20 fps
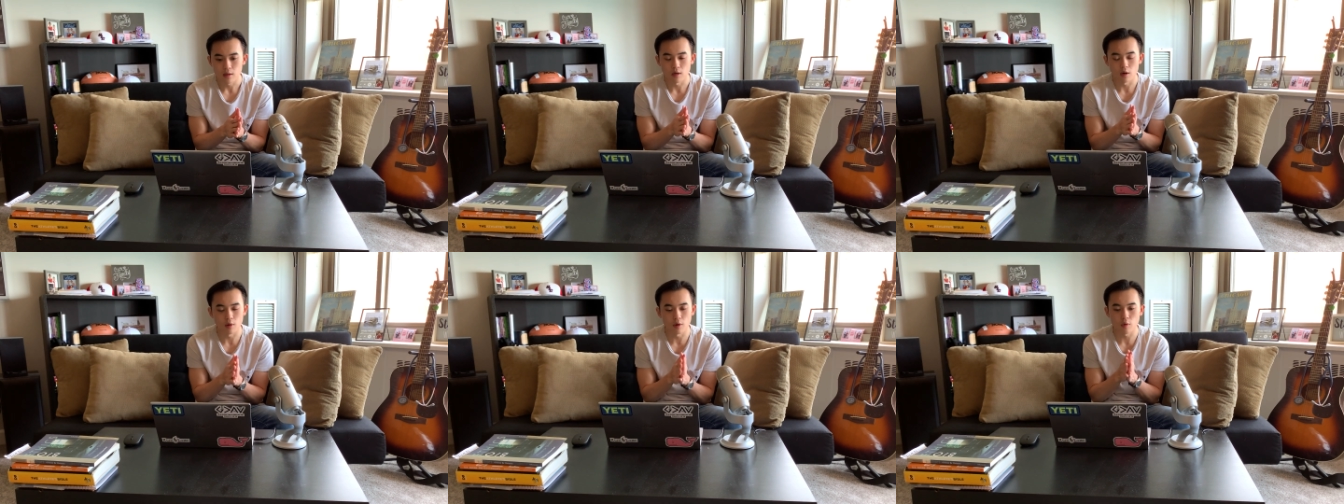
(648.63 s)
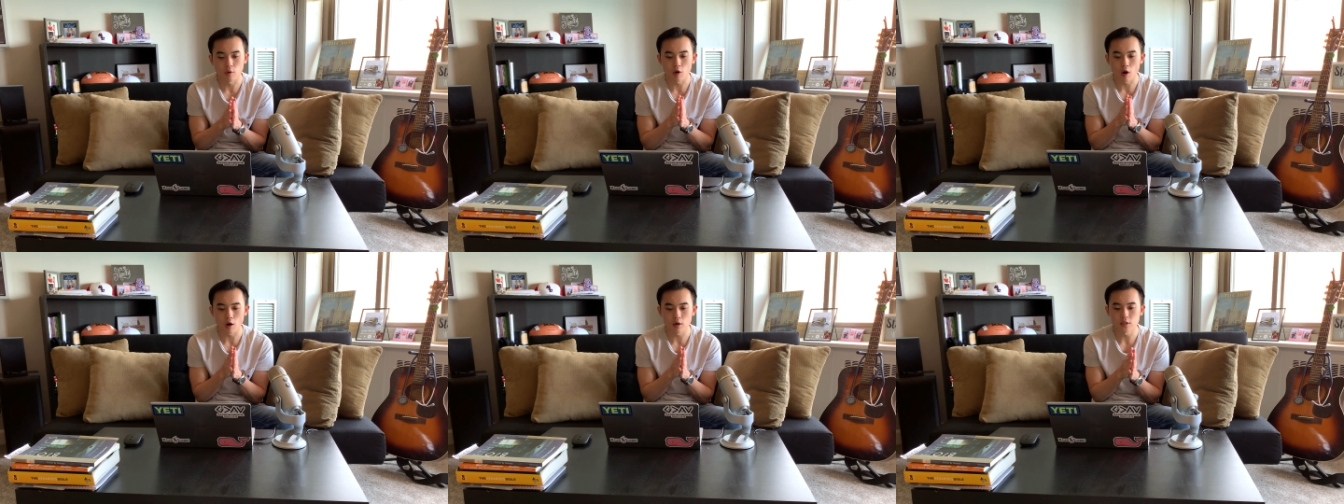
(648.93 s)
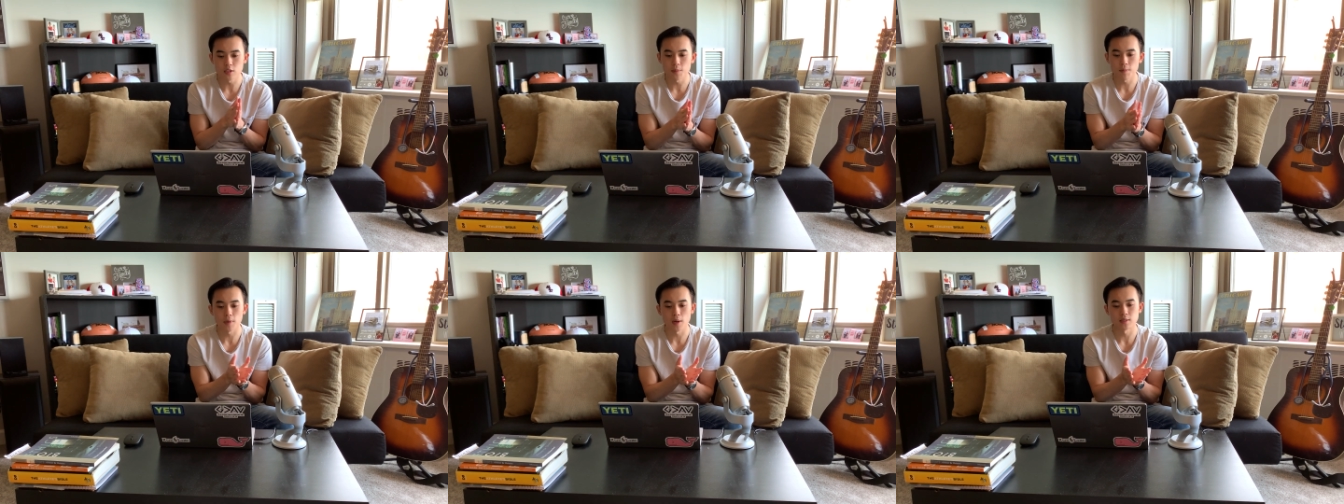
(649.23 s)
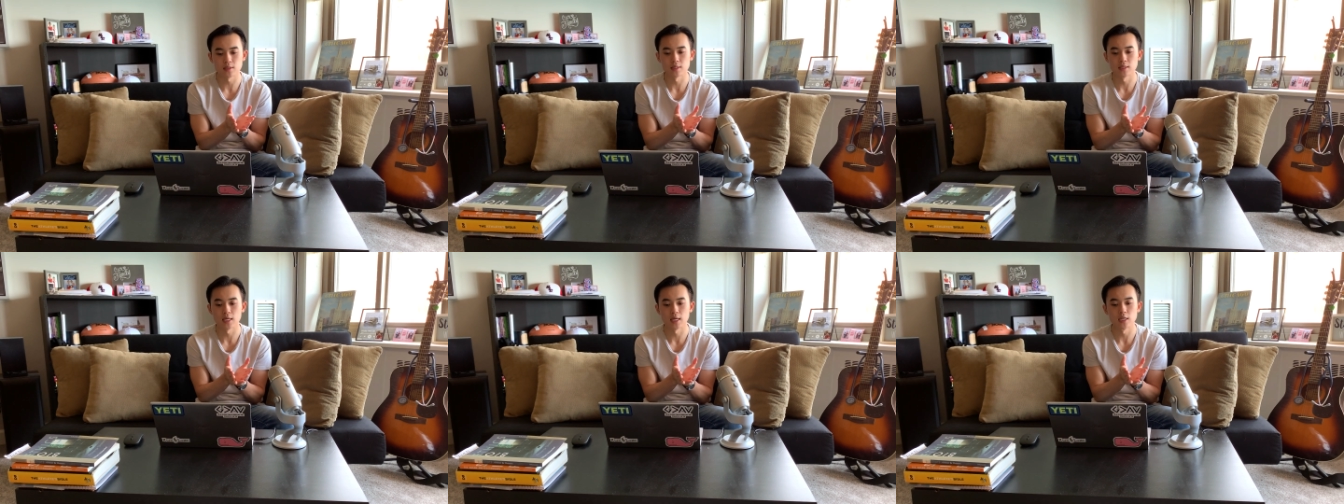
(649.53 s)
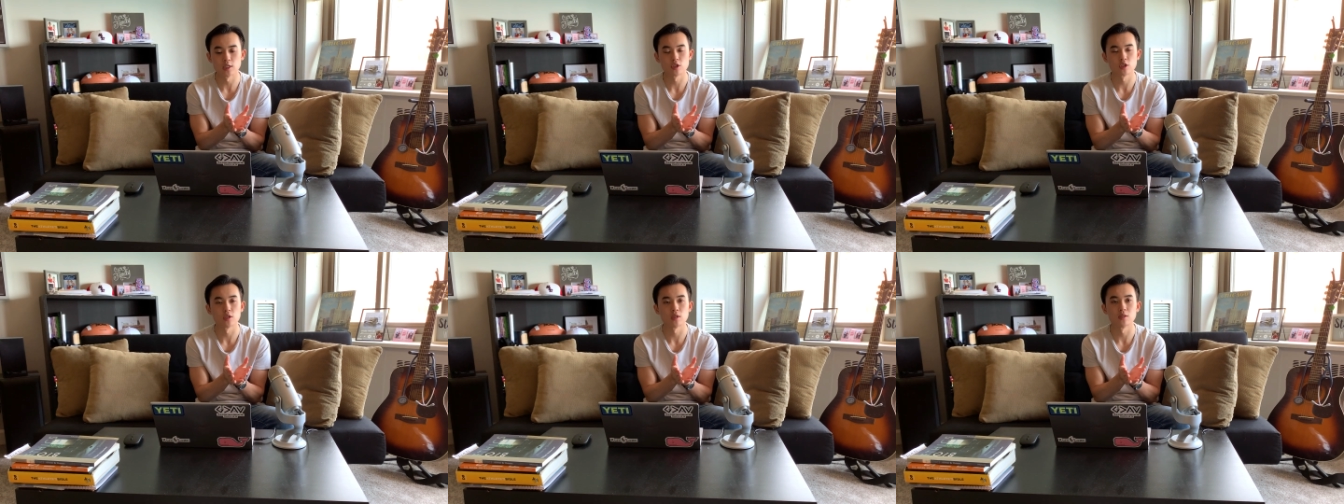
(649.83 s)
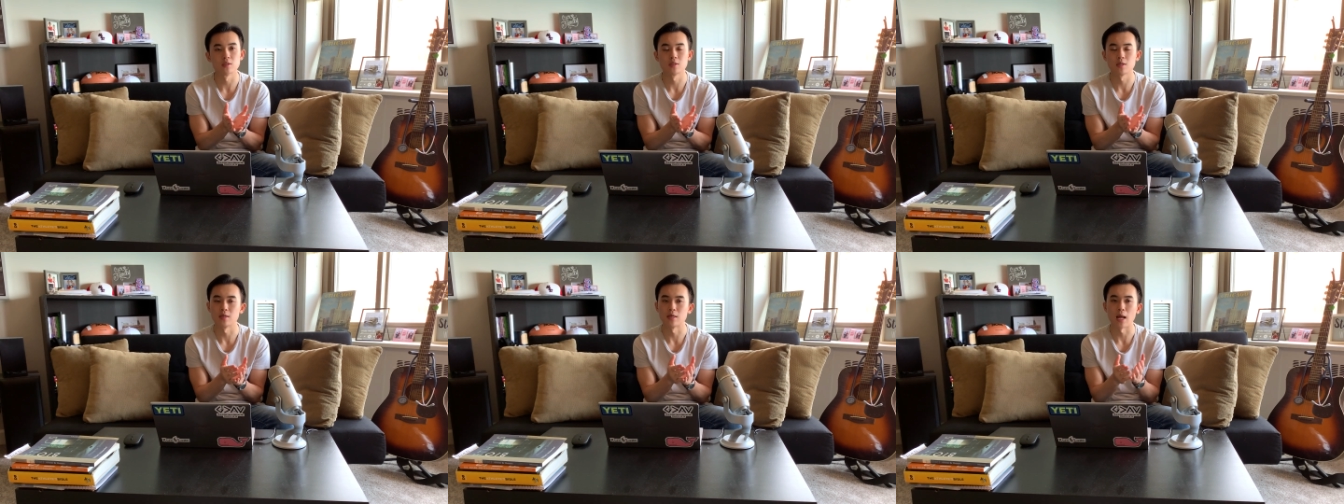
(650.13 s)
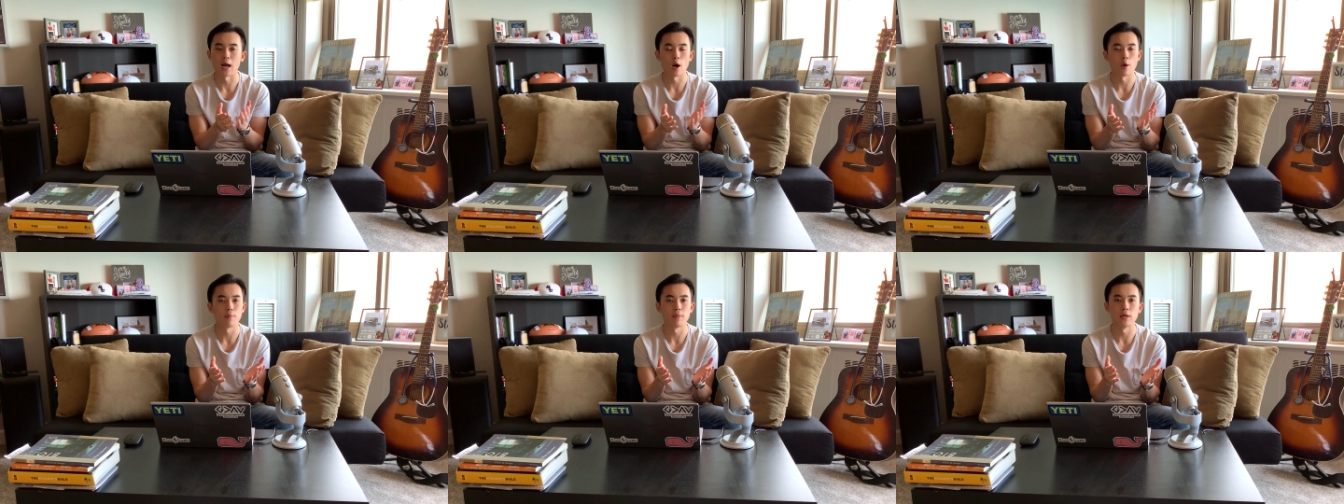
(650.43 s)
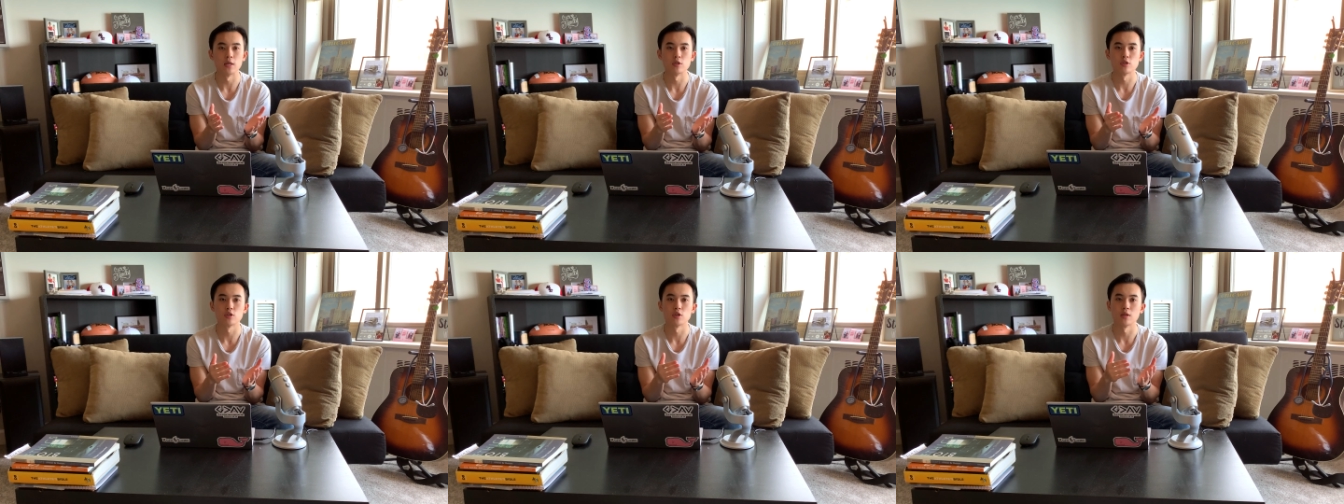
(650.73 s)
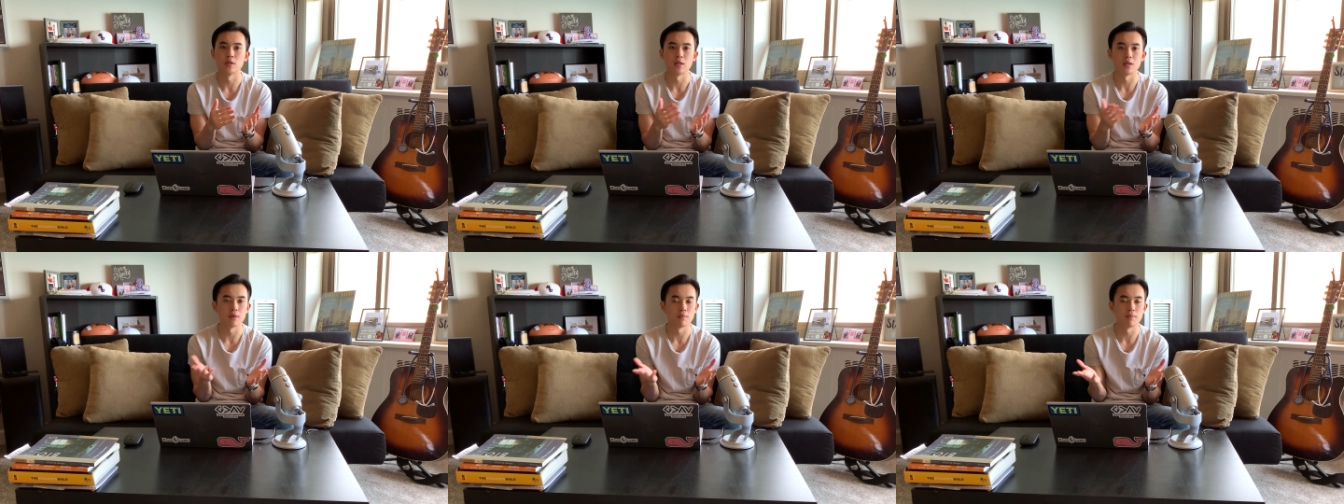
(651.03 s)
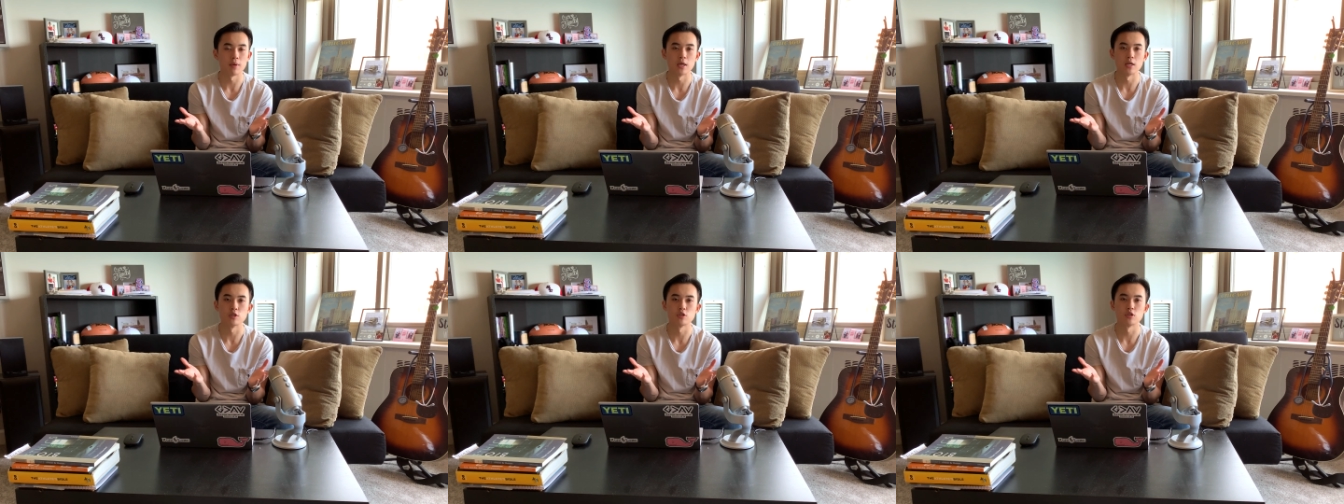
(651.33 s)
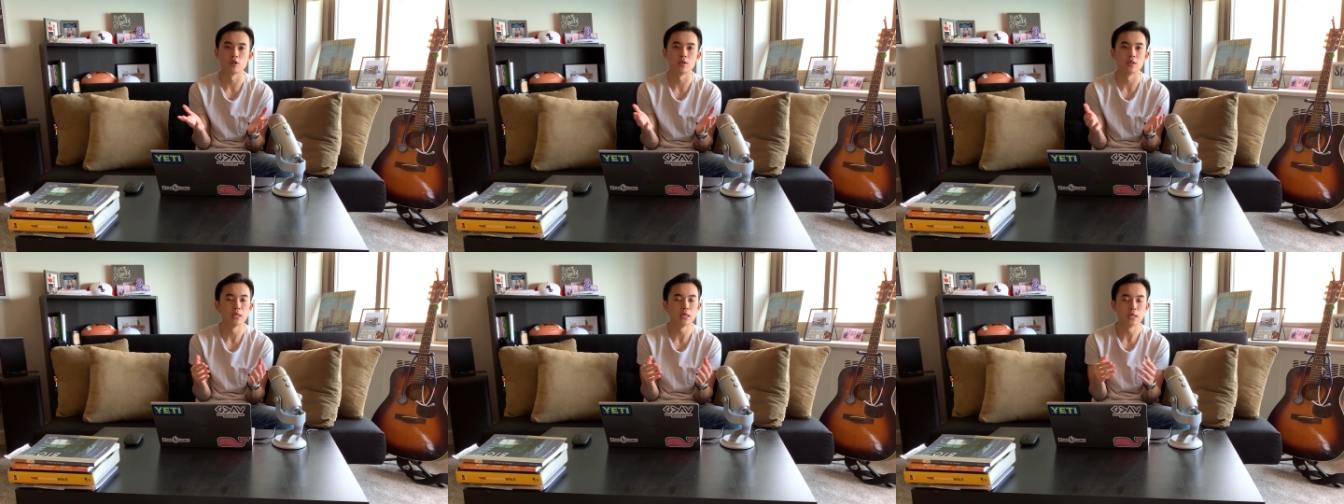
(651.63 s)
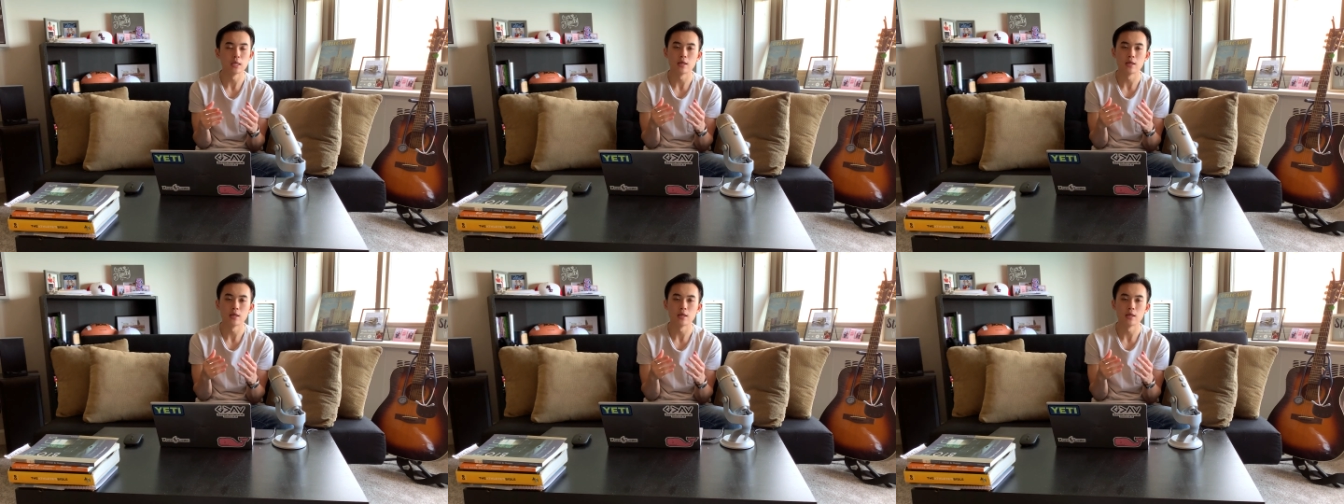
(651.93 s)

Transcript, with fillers: Now, in regards to presentations and outpatient, inpatient,